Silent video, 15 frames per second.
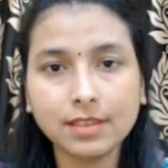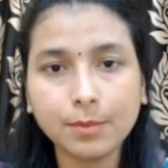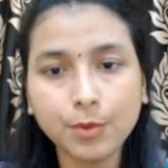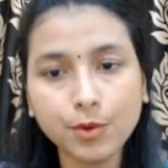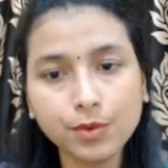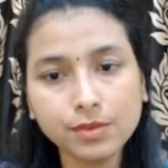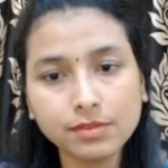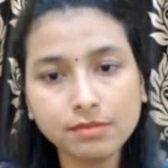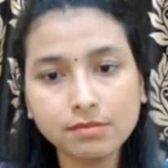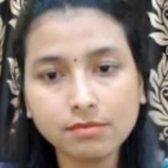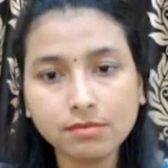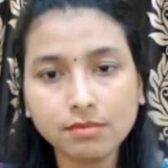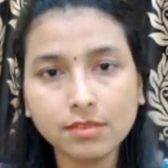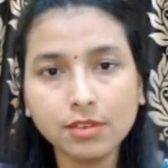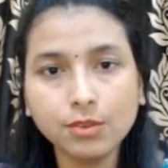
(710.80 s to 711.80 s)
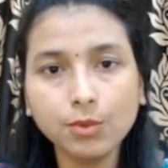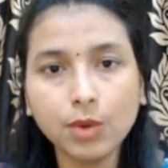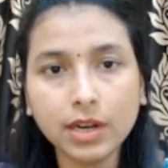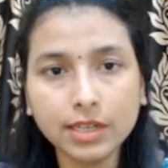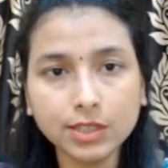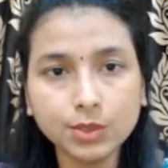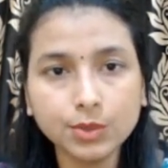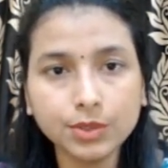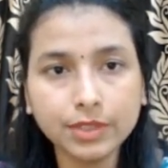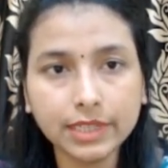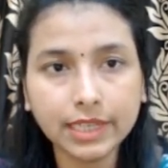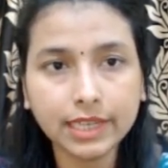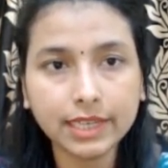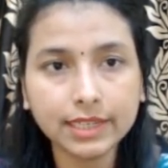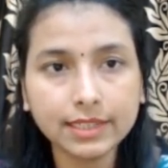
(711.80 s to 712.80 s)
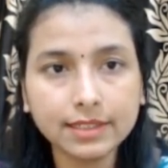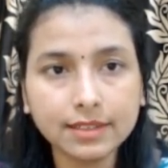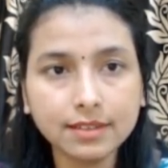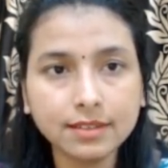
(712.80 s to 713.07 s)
suppose you want to create